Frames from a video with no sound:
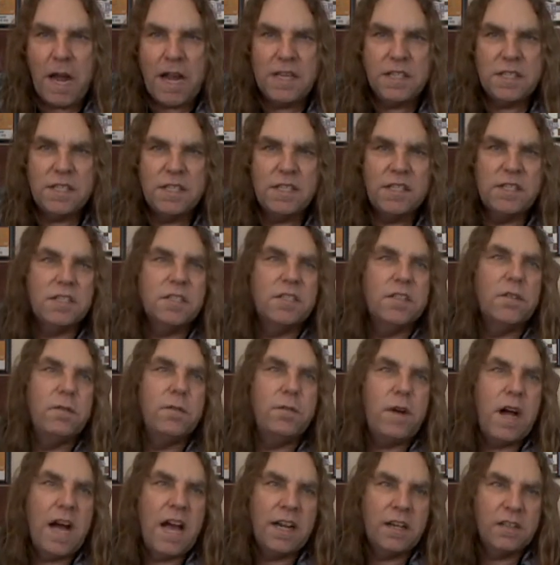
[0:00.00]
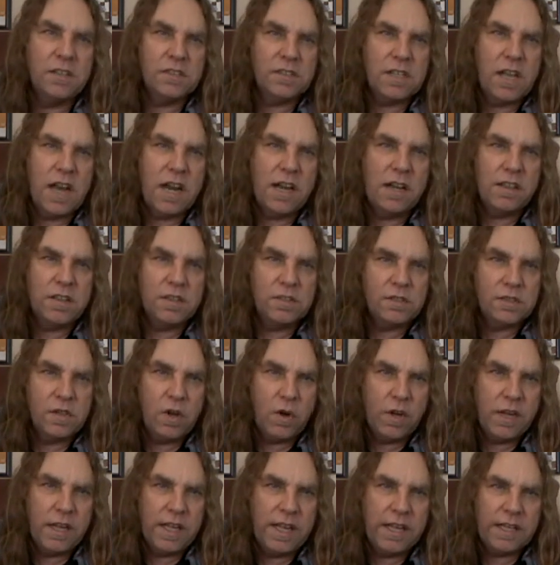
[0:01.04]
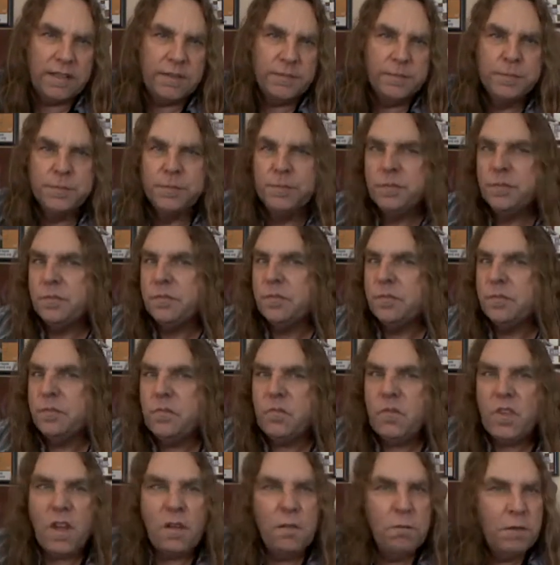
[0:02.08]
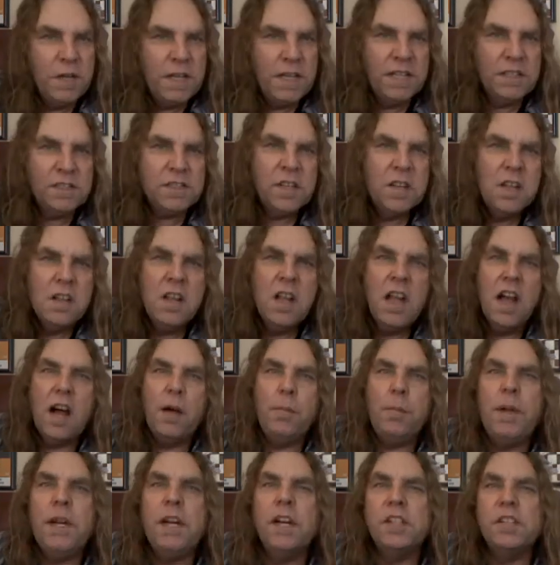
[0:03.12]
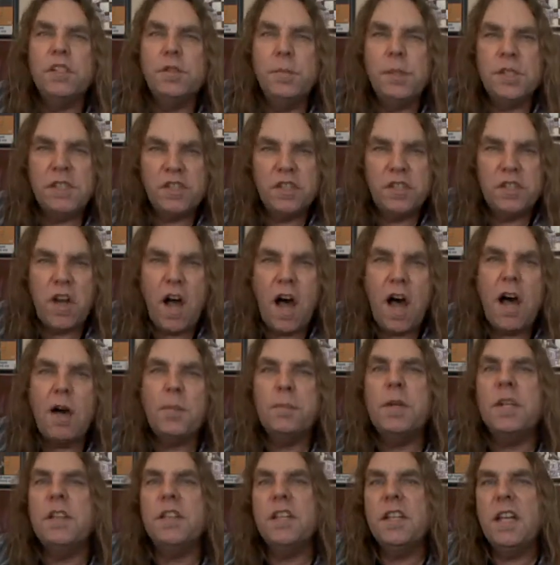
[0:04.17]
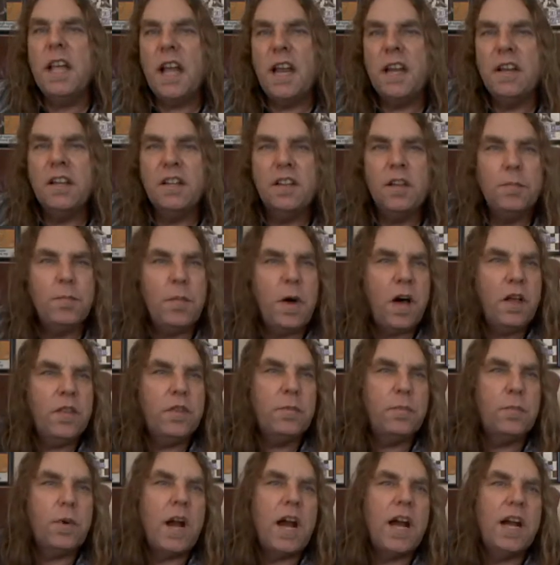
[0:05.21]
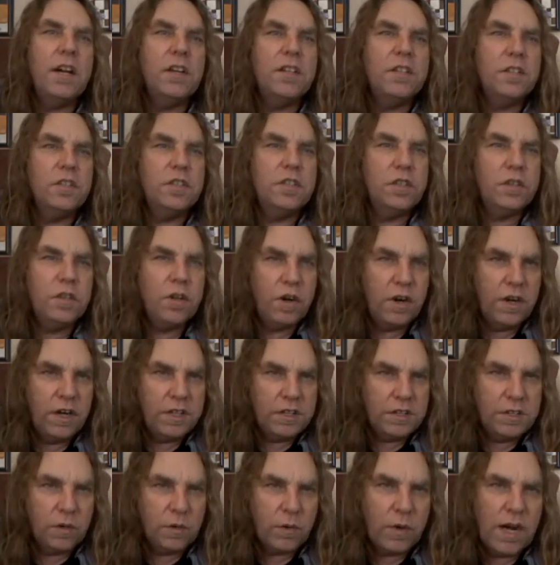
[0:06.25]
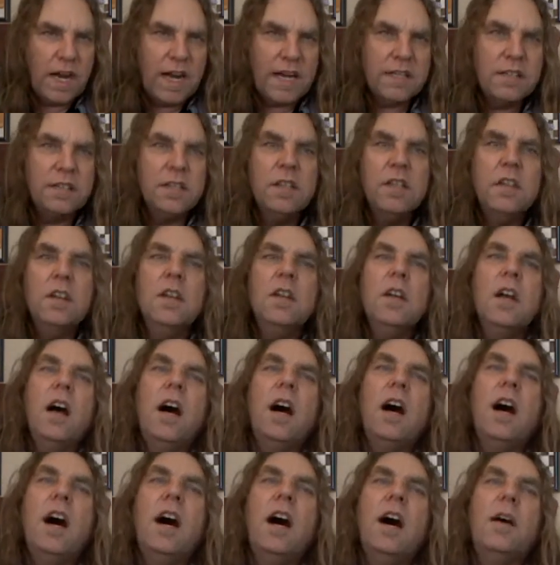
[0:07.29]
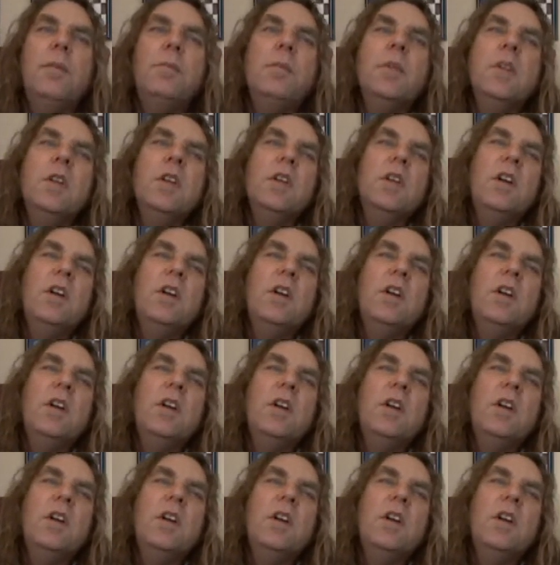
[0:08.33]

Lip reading: Pisces is the final sign of the zodiac. Venus appears to be stopped at the end of the month prior to turning direct, or